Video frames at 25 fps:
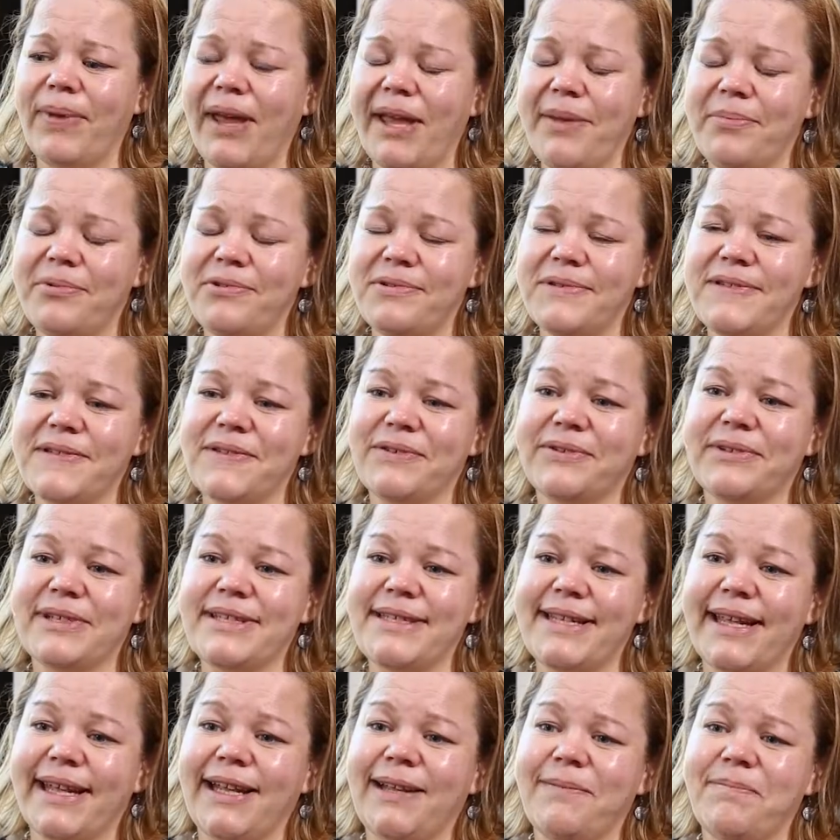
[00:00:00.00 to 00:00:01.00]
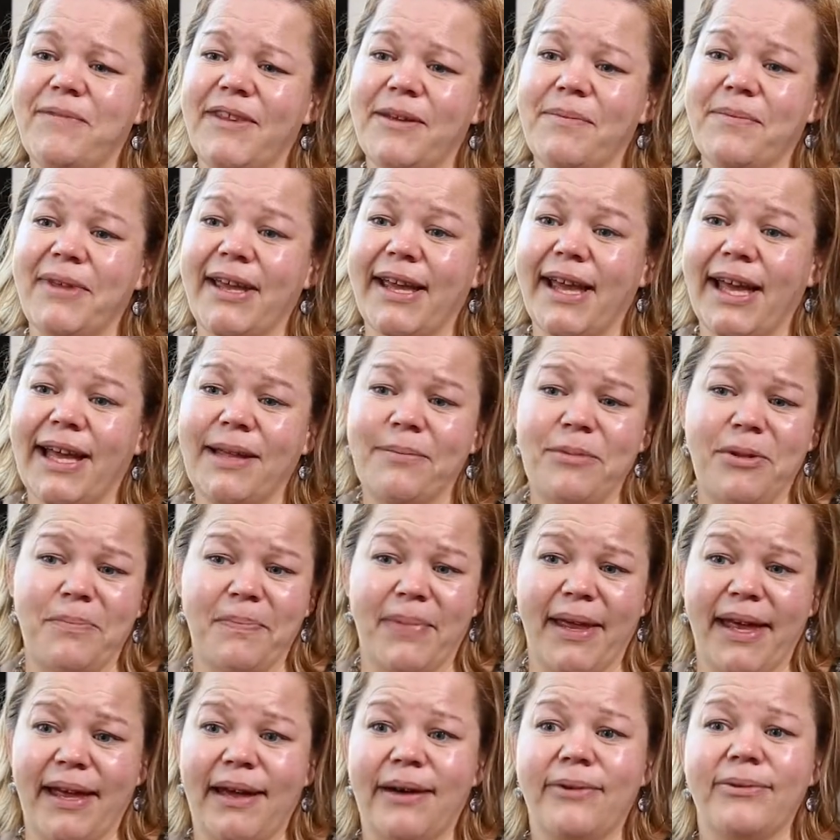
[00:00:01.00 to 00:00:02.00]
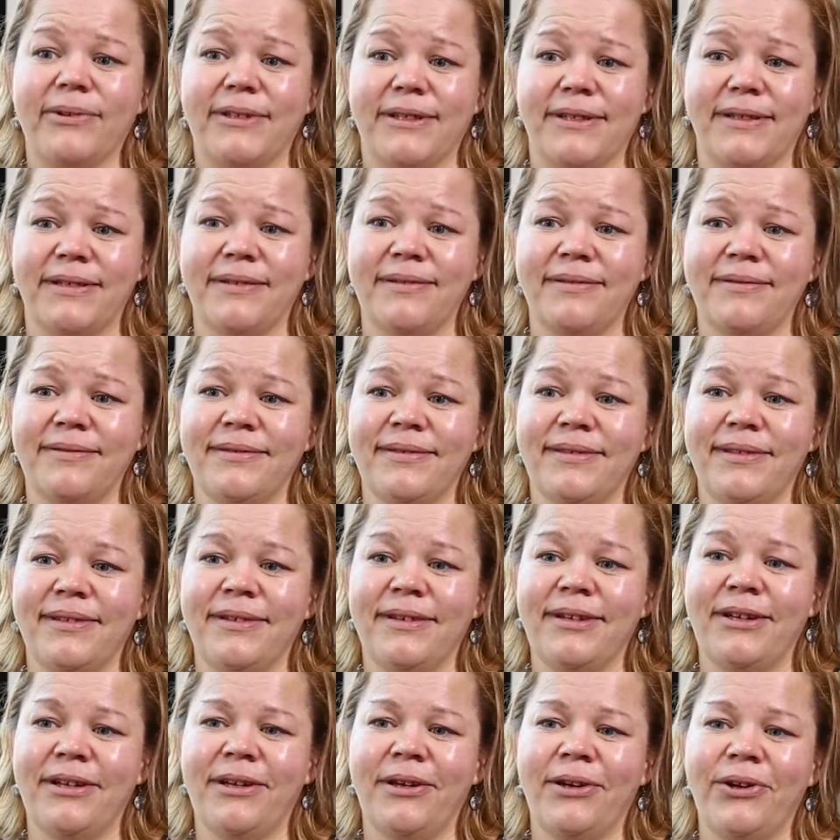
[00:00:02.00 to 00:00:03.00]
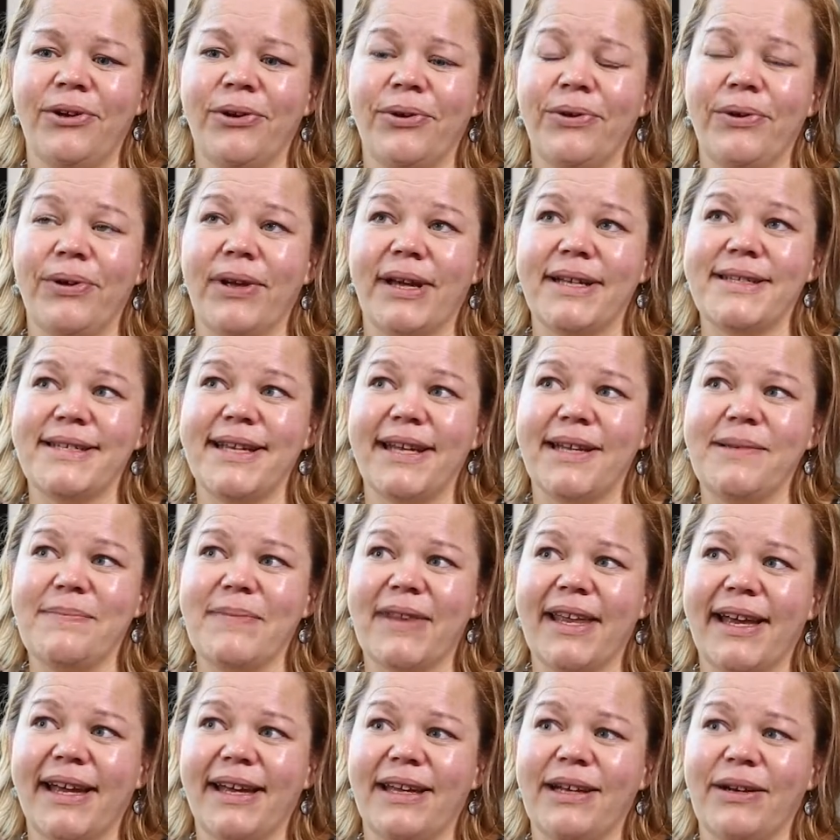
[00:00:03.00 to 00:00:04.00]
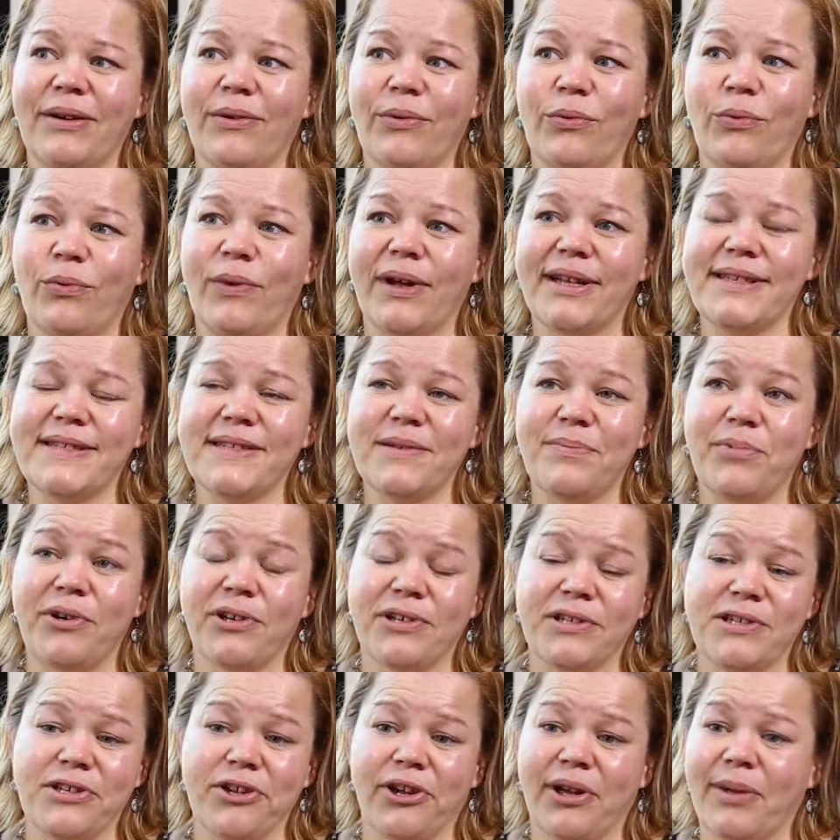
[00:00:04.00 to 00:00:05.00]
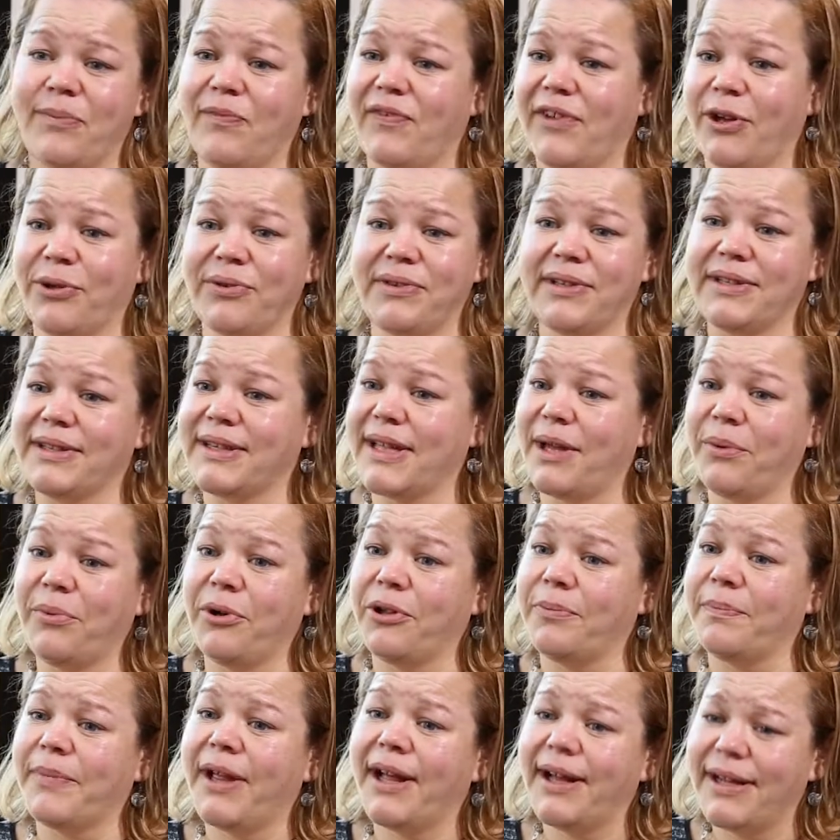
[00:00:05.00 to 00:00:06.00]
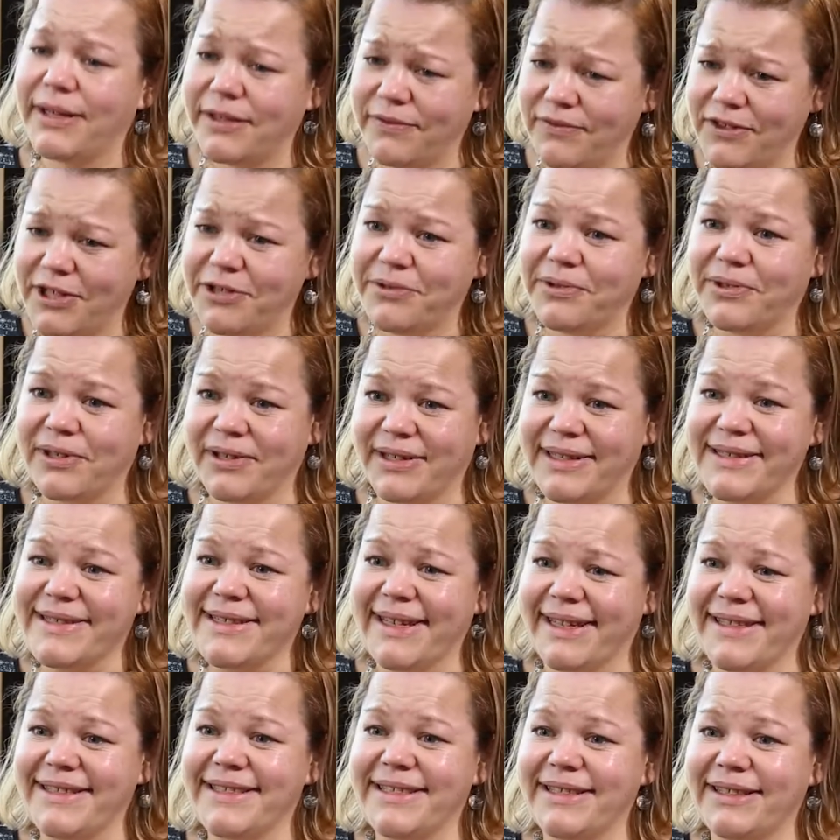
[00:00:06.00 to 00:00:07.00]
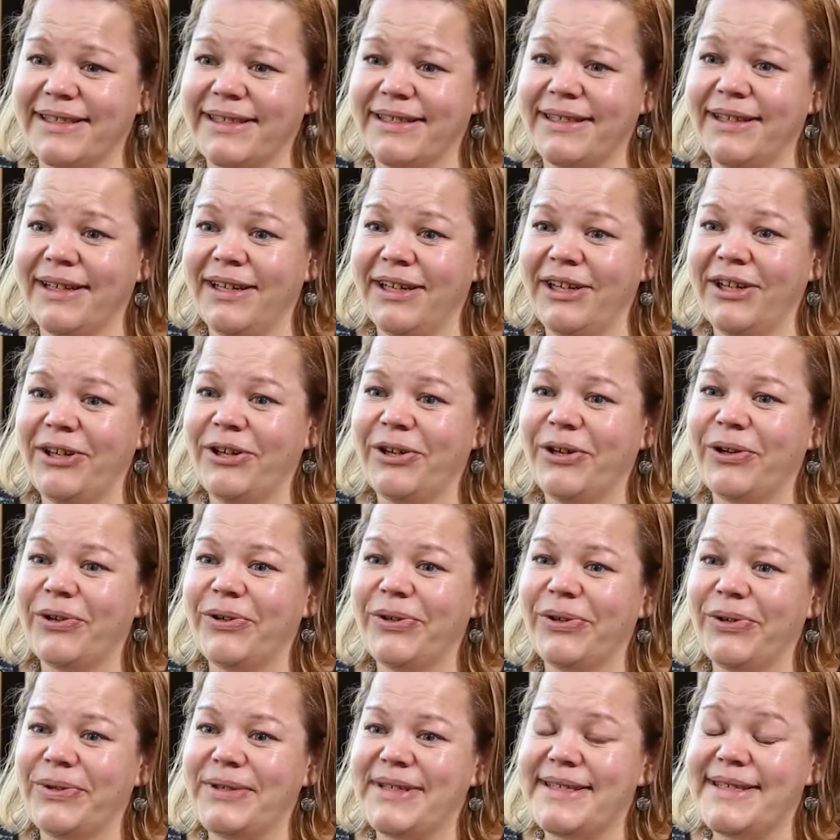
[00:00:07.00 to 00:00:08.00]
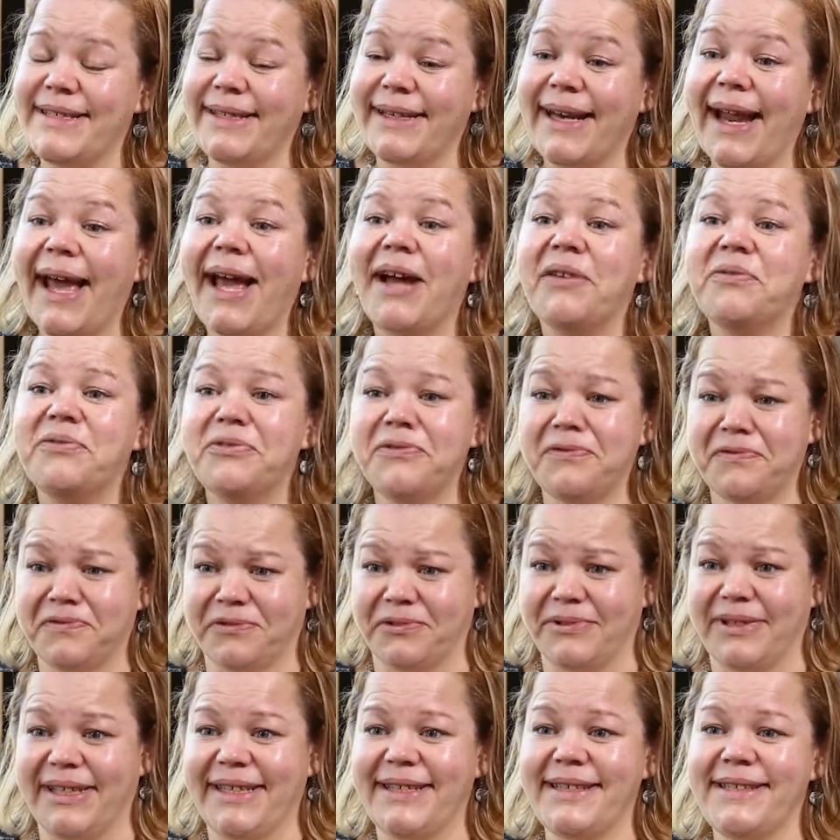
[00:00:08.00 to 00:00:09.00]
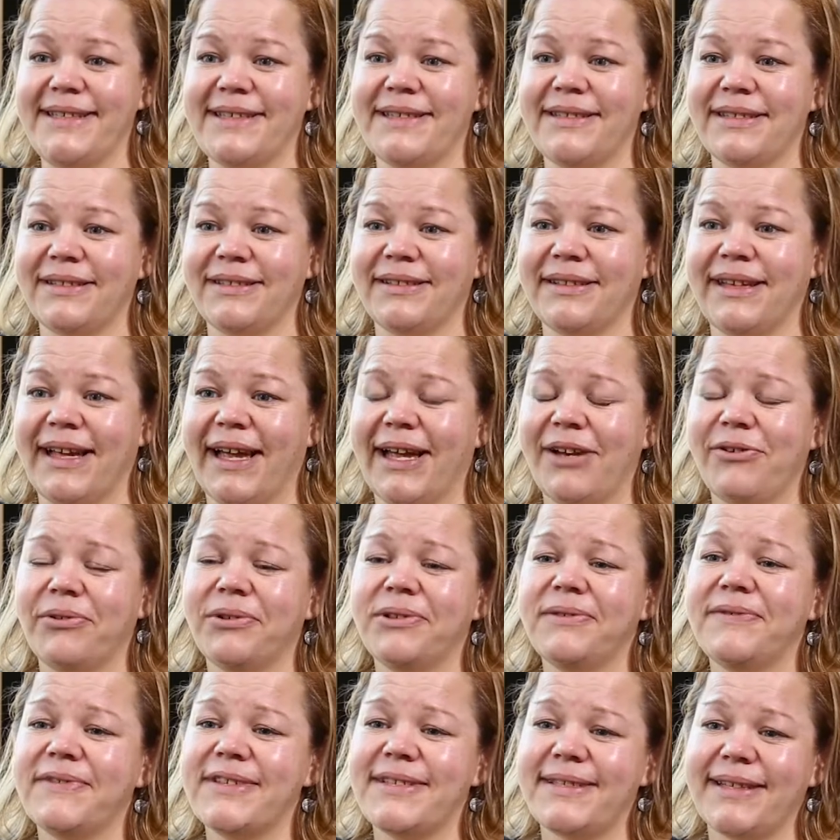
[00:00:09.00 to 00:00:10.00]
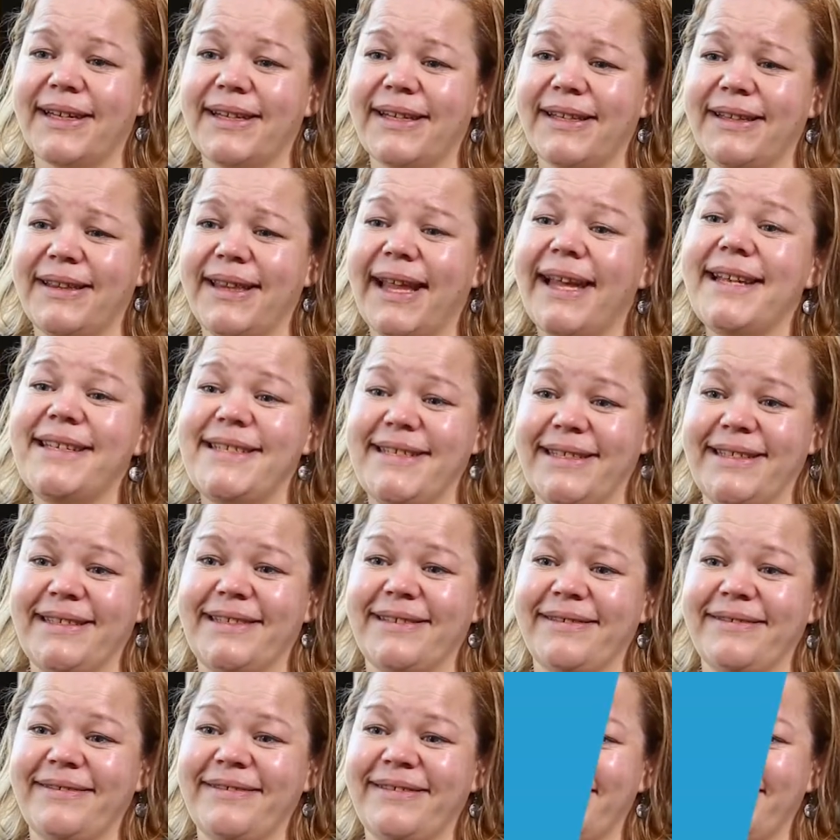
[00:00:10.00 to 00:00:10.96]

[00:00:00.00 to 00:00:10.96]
People saw a team that became empowered, a team that once upon a time felt that they weren't part of the organisation, who didn't have a voice, and all of a sudden they did.